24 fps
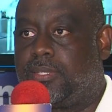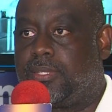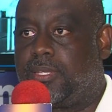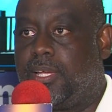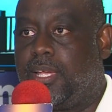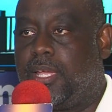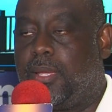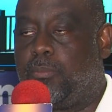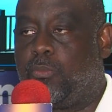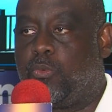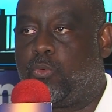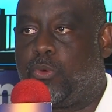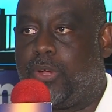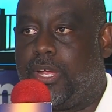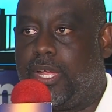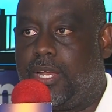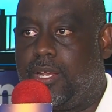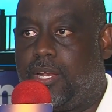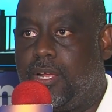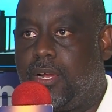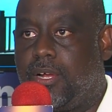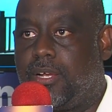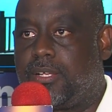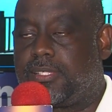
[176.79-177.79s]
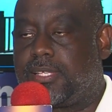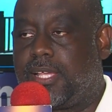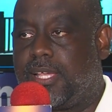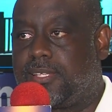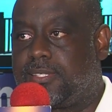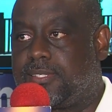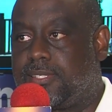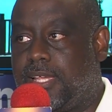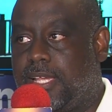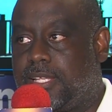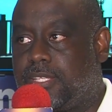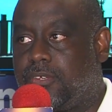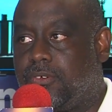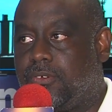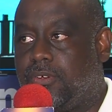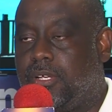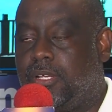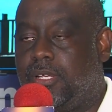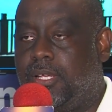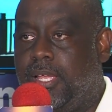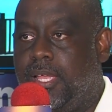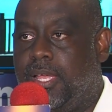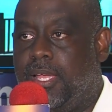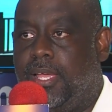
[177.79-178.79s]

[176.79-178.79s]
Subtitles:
time, radars, etc.